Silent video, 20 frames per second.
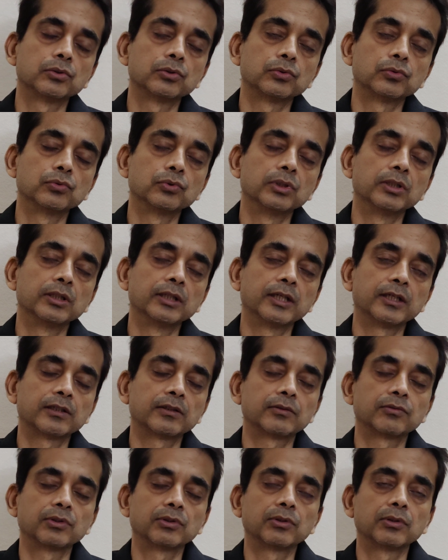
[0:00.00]
to
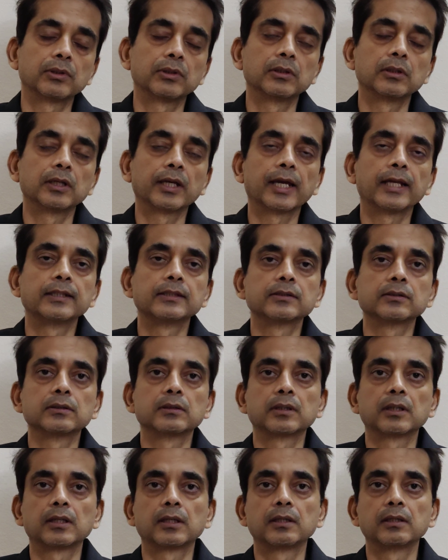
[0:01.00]
detect whether the
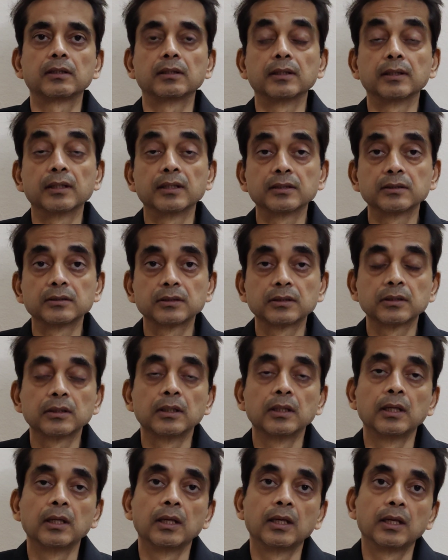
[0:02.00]
cancer had regressed.
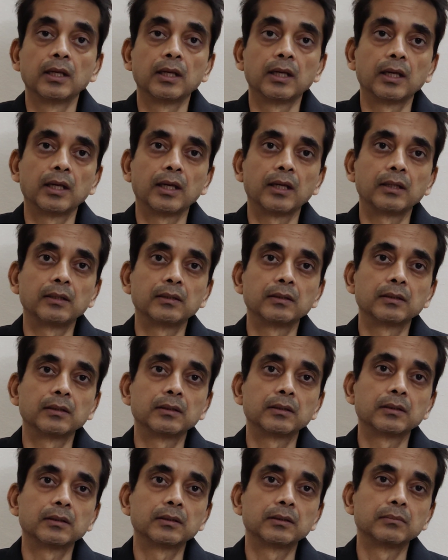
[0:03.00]
And
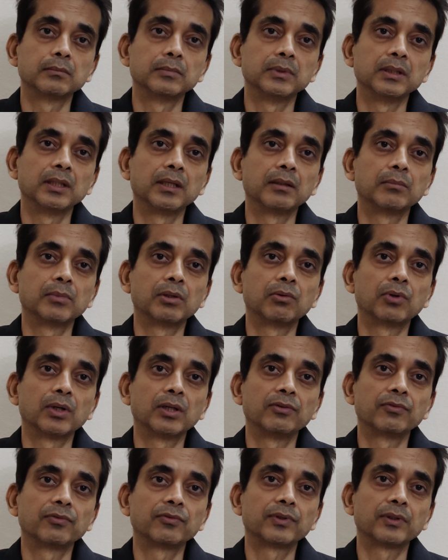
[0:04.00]
me and my
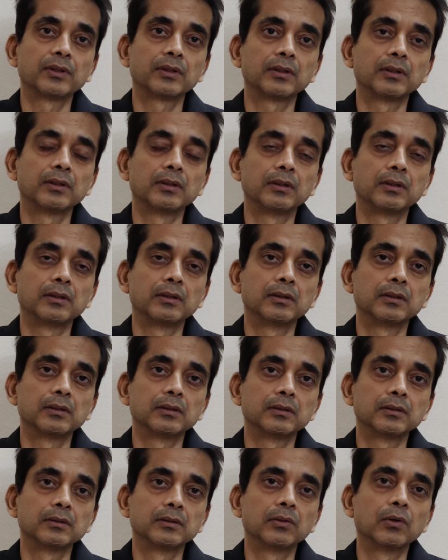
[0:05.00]
wife had
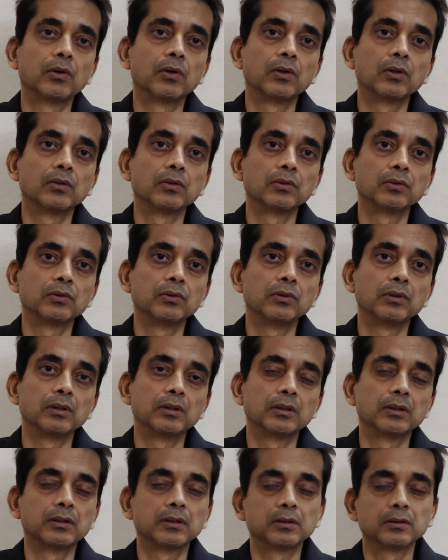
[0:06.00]
gone.
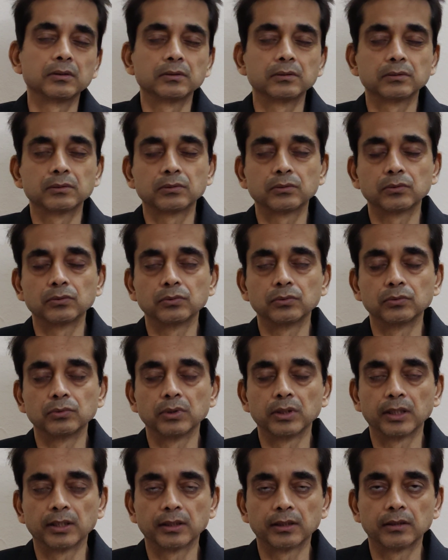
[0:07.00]
to
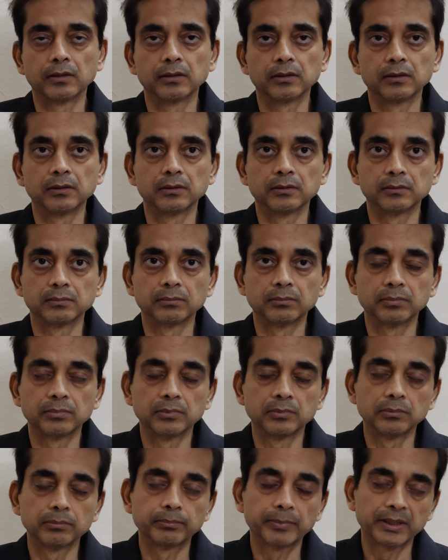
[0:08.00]
get the
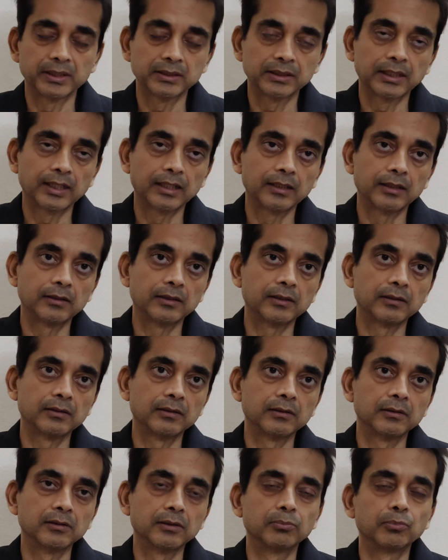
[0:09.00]
PET scan
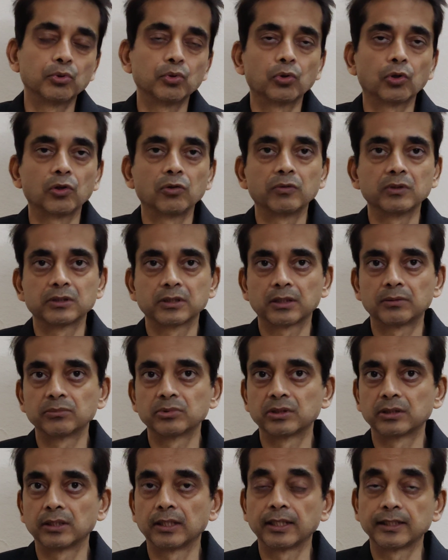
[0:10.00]
done. The report always
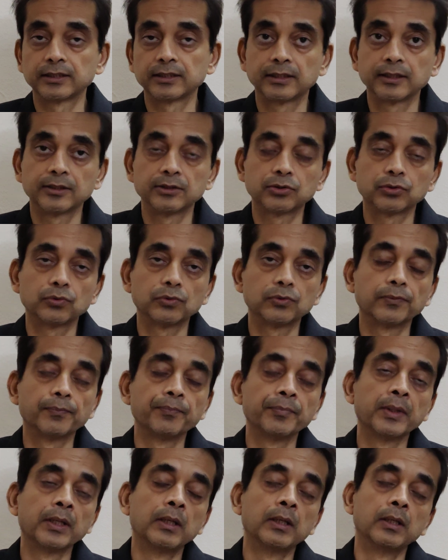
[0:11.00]
comes the next day. So
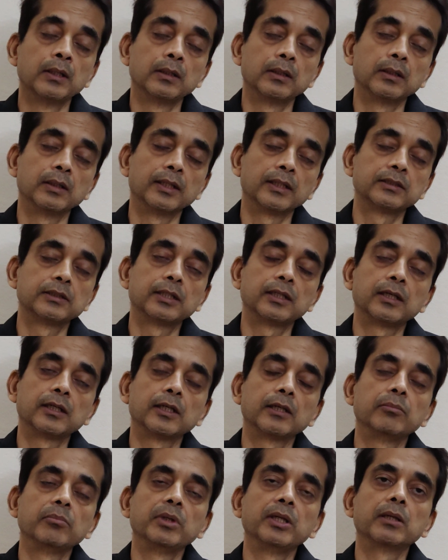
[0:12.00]
the next day
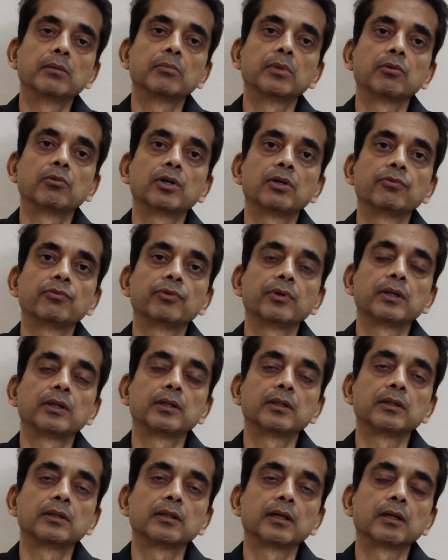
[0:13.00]
again, me and my wife
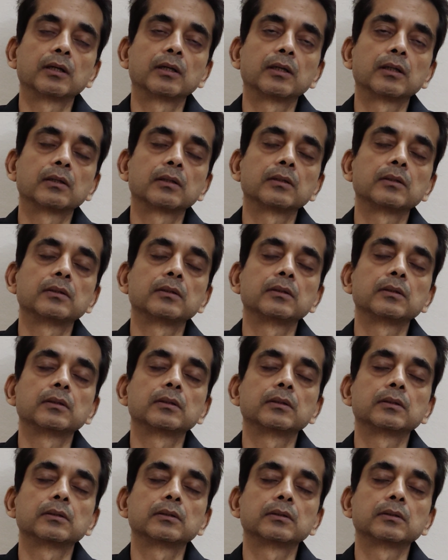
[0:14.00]
went in the car and